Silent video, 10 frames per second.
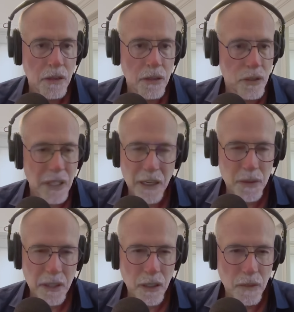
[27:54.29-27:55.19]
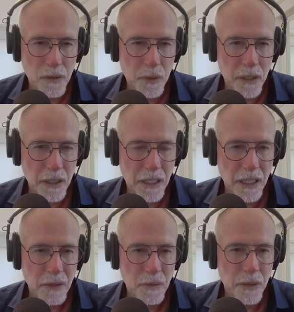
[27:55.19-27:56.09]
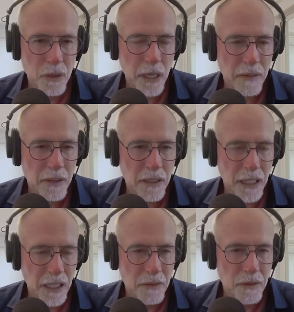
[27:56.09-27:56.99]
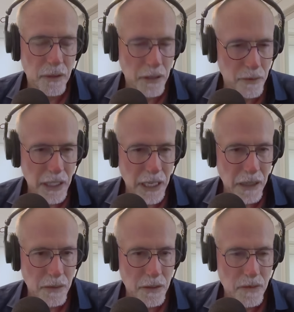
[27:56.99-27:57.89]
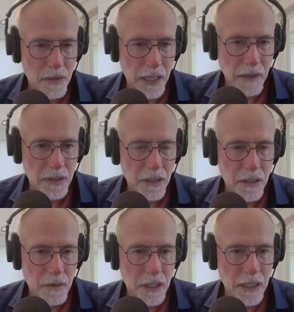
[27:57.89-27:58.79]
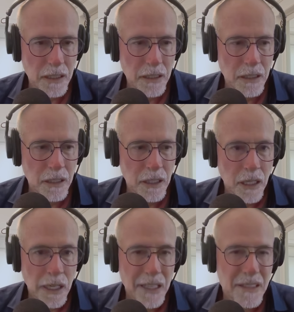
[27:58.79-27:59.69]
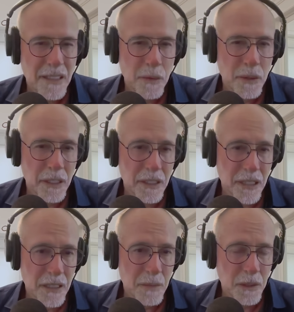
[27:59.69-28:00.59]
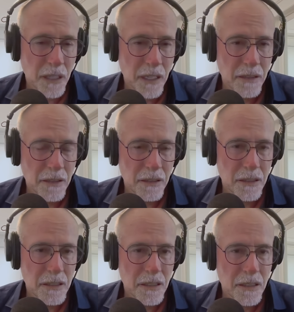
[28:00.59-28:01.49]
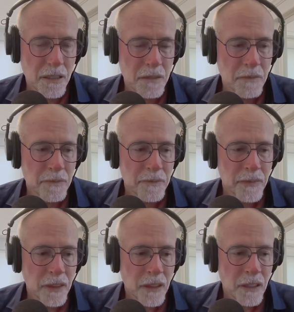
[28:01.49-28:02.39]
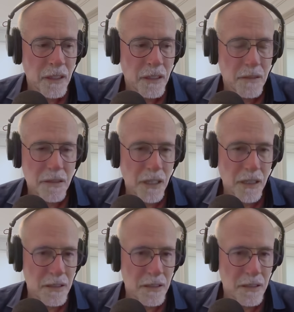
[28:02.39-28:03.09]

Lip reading: You can't really go for one day. When you have a line for 3 hours for the Avatar ride, it's not really accessible either. It's in, you know, it's not